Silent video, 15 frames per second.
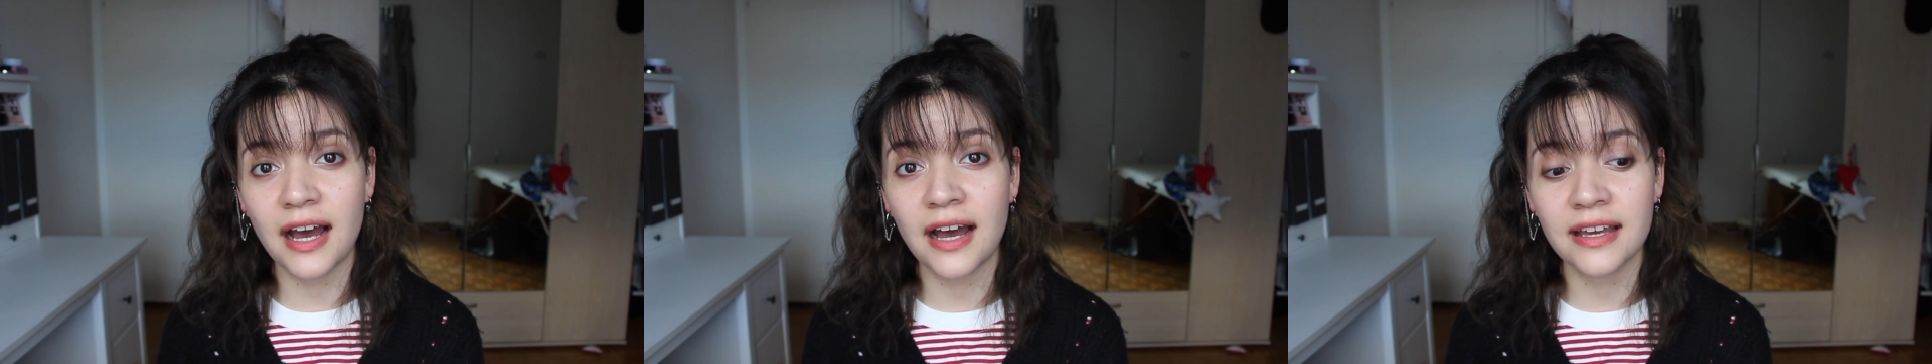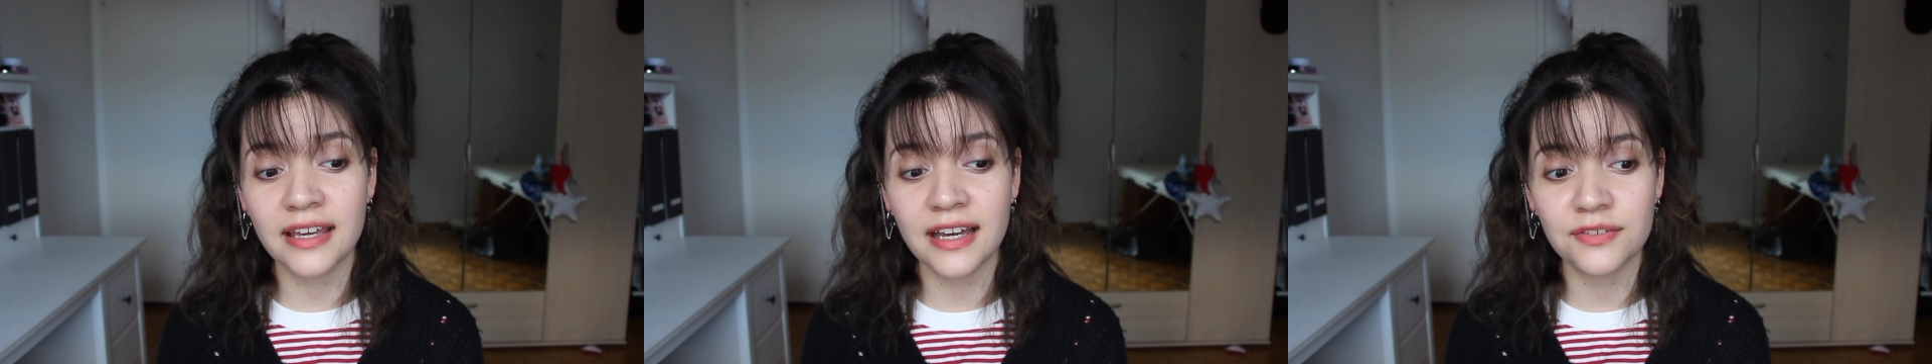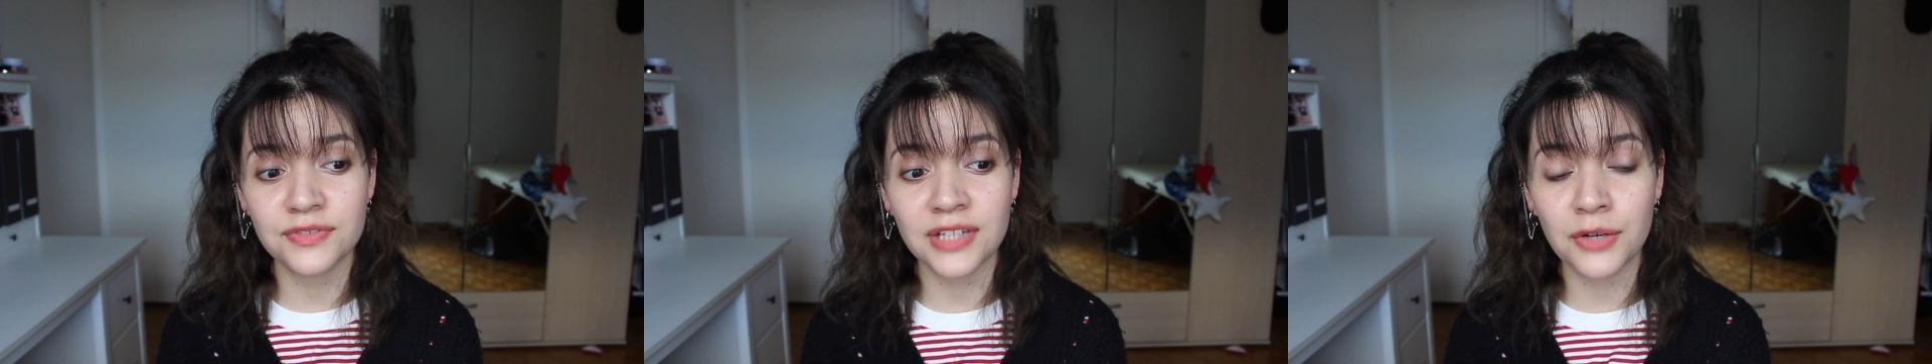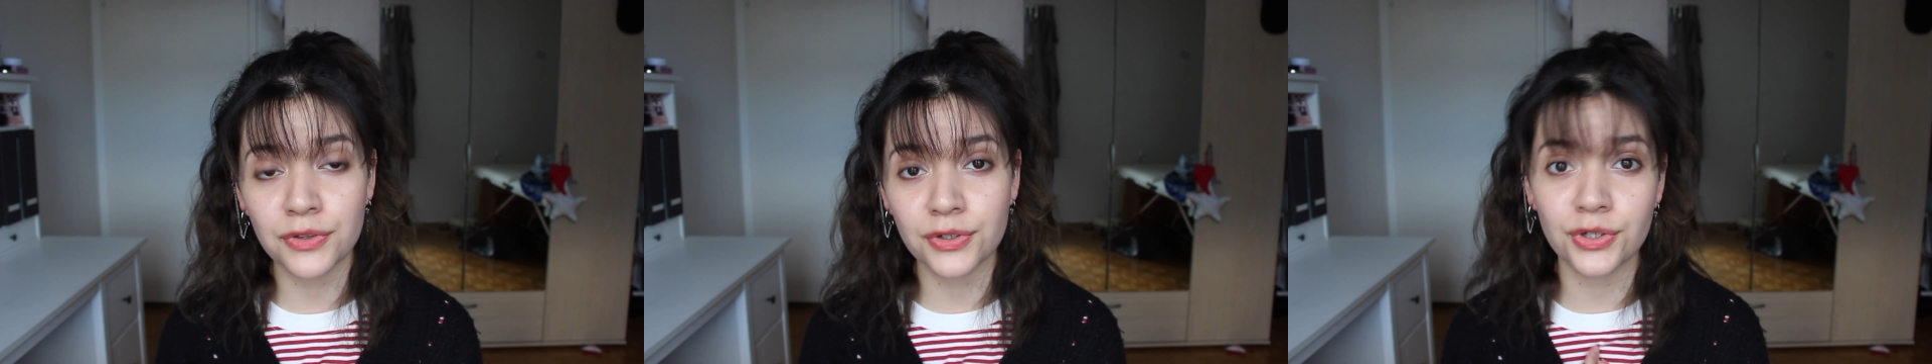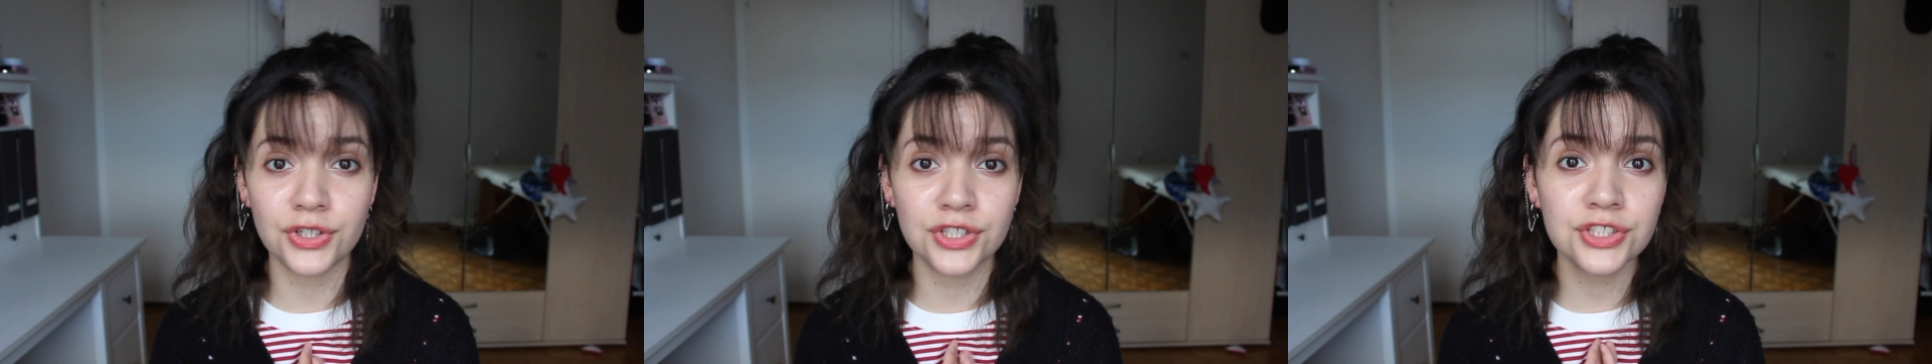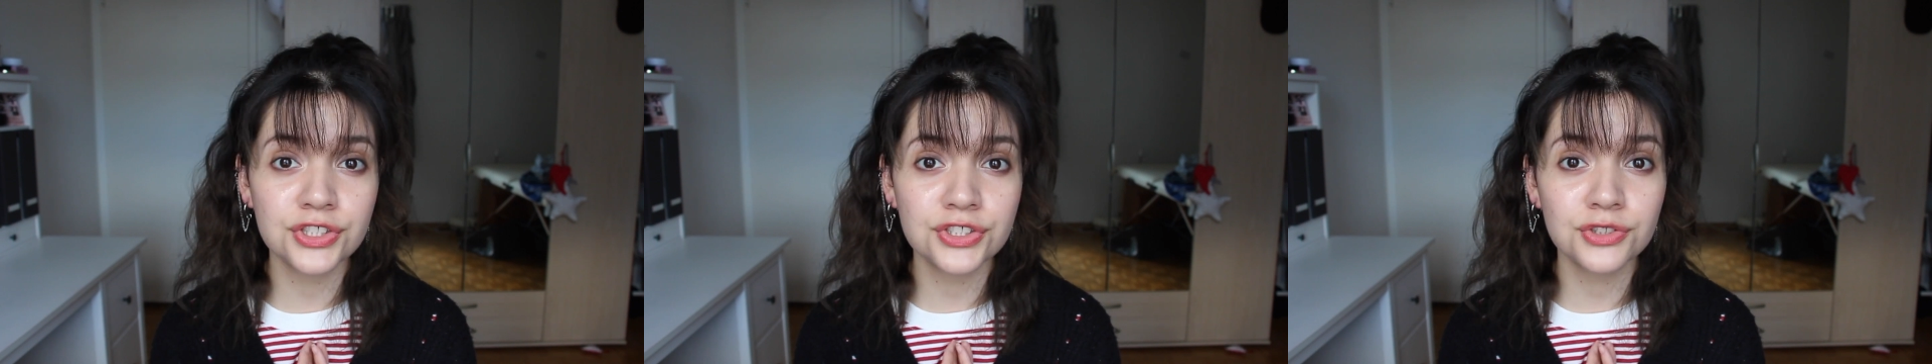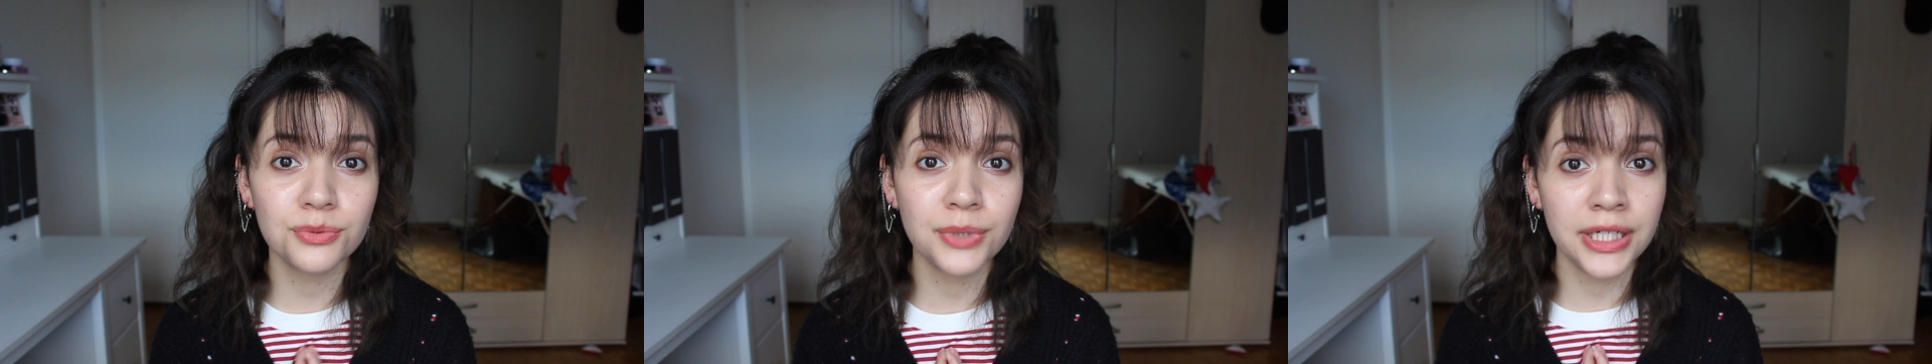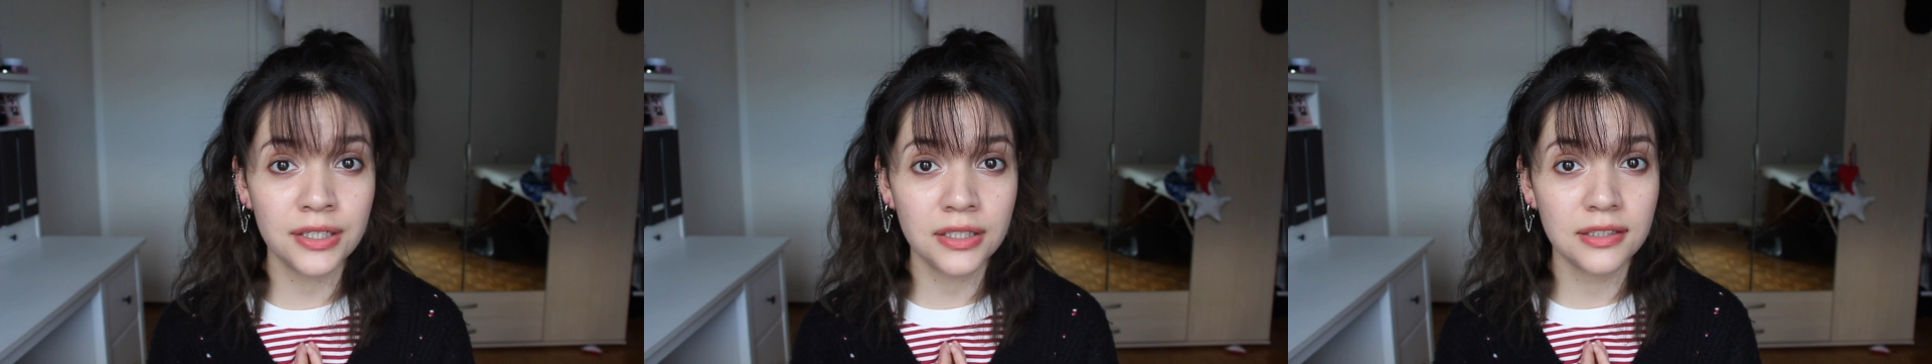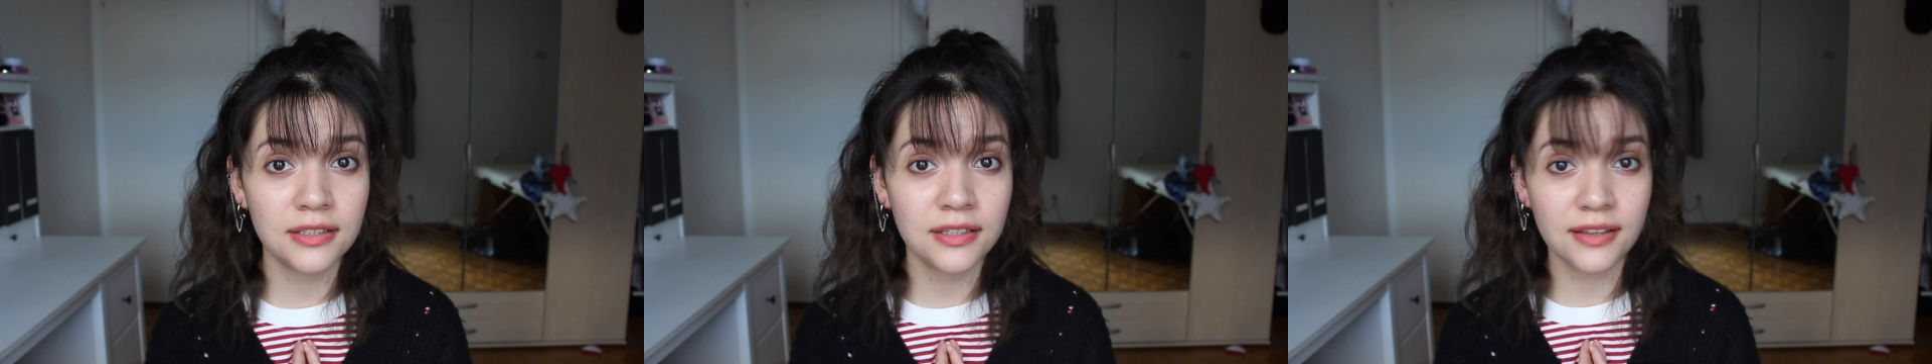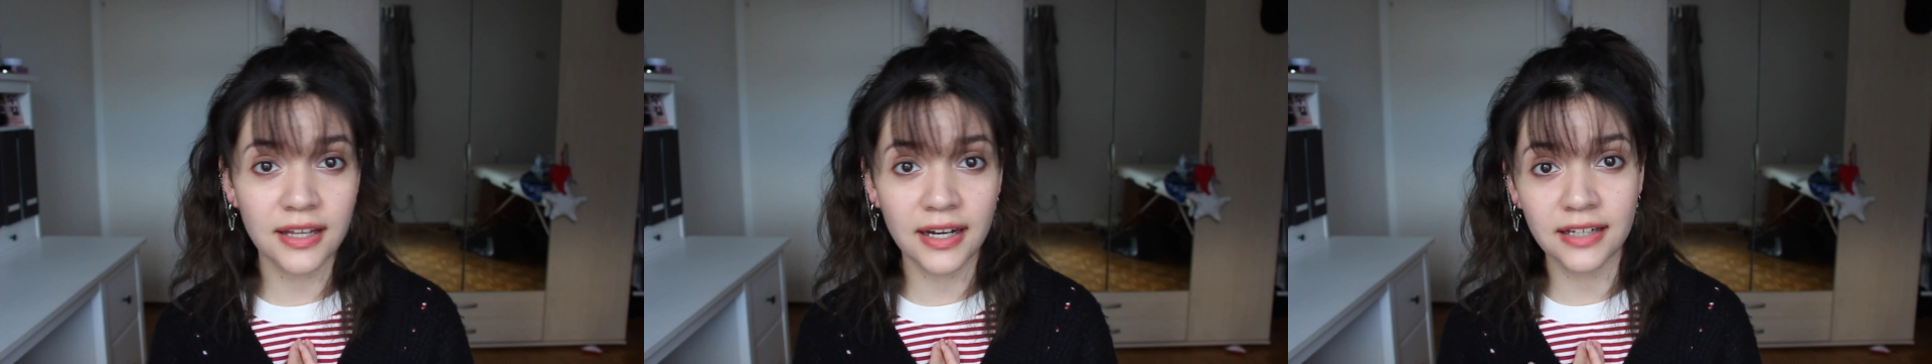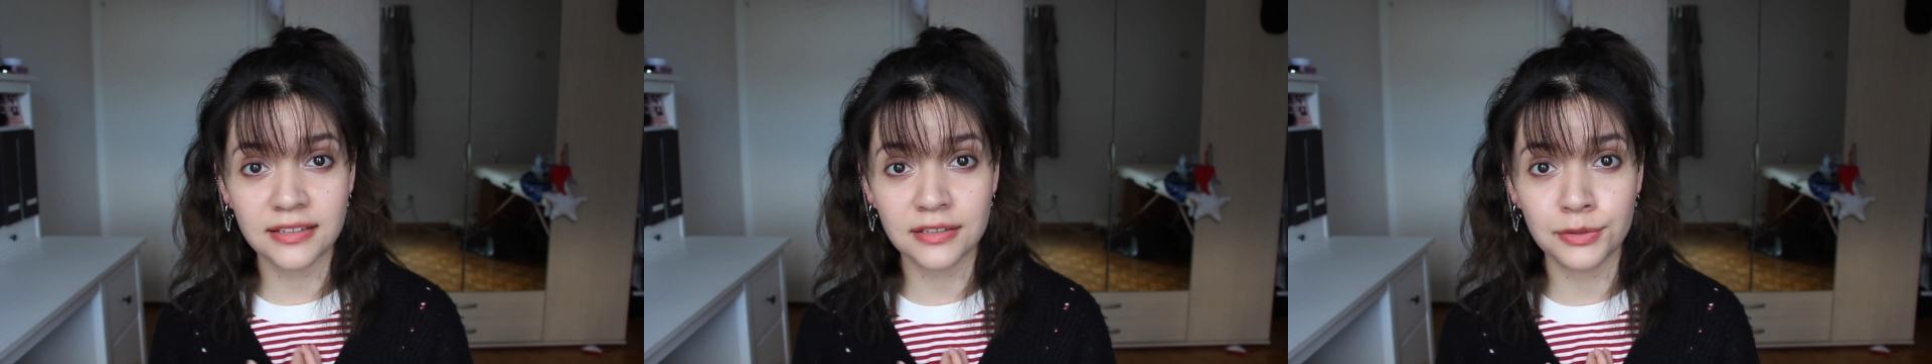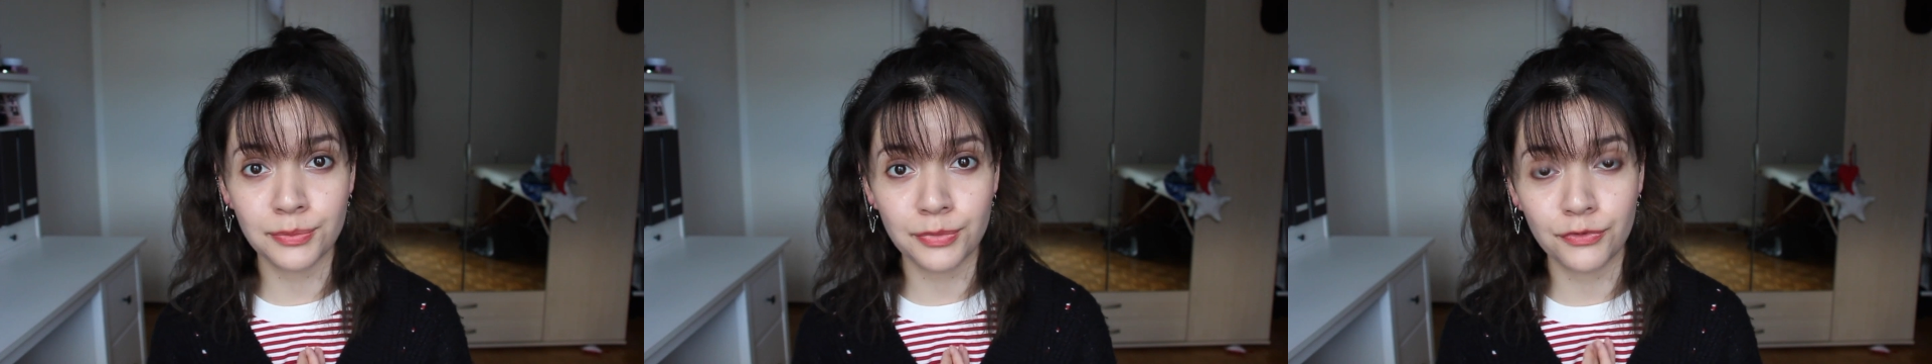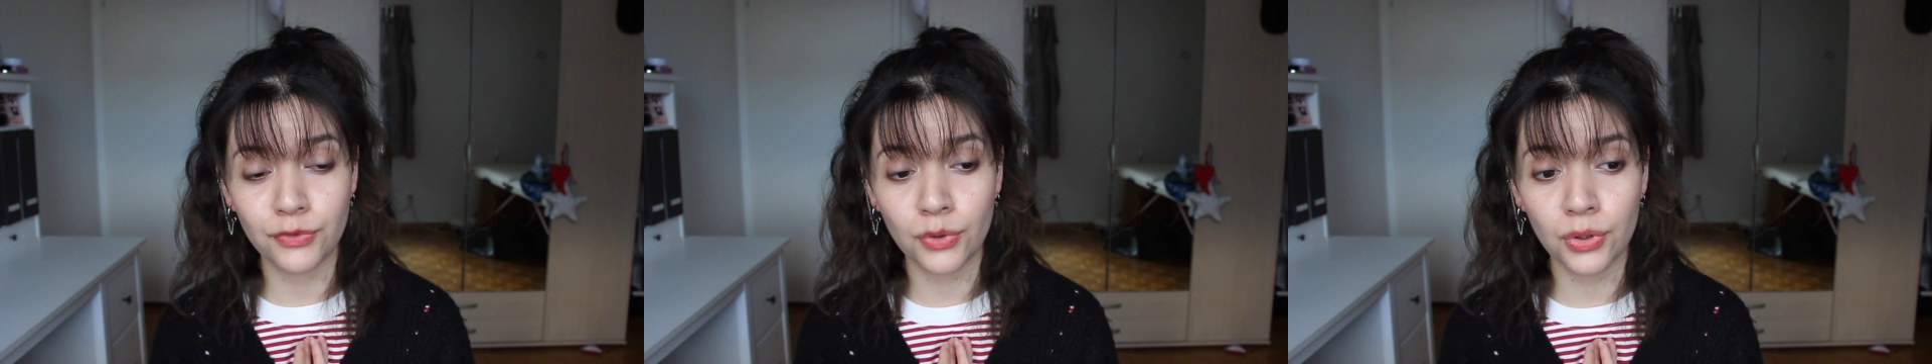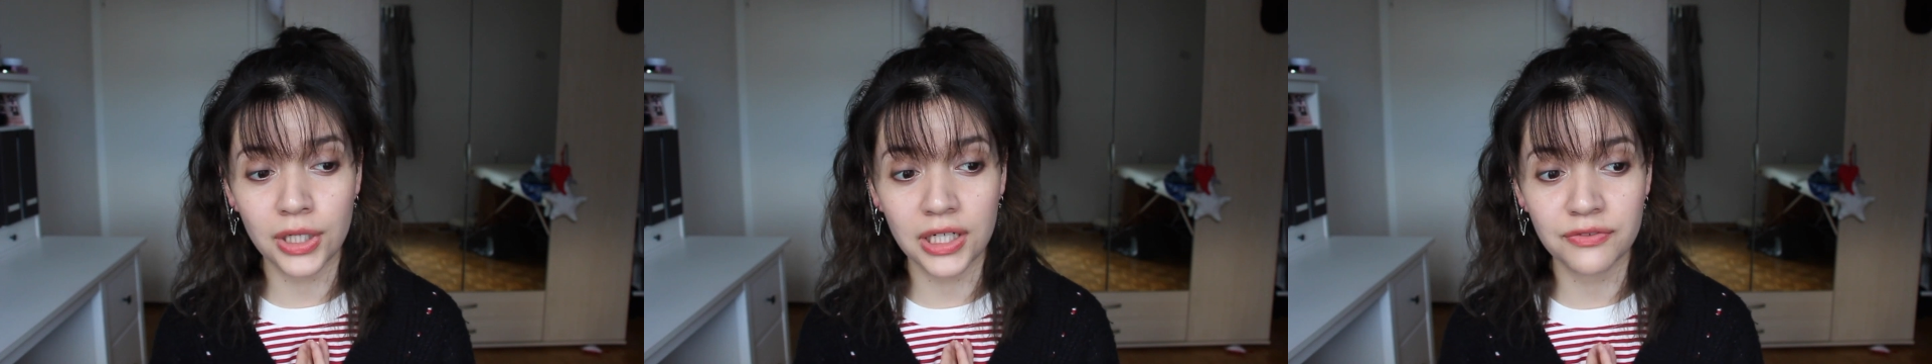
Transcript: I have now the courage to wear that I didn't before,